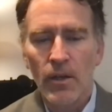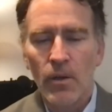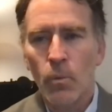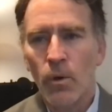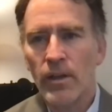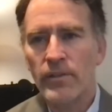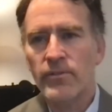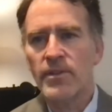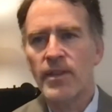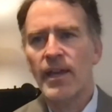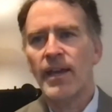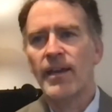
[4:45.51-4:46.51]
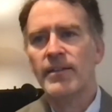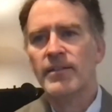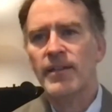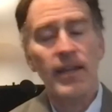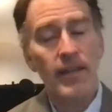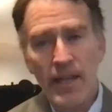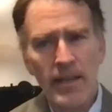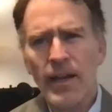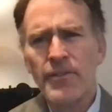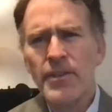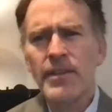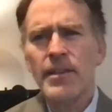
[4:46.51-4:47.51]
was that, and, and
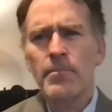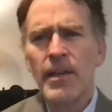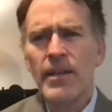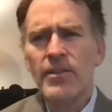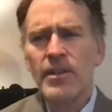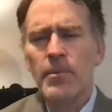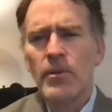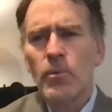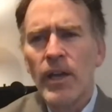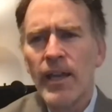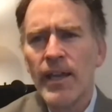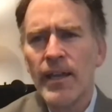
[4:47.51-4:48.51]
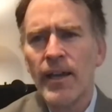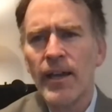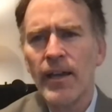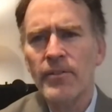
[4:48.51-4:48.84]
I think that makes him in a way uh,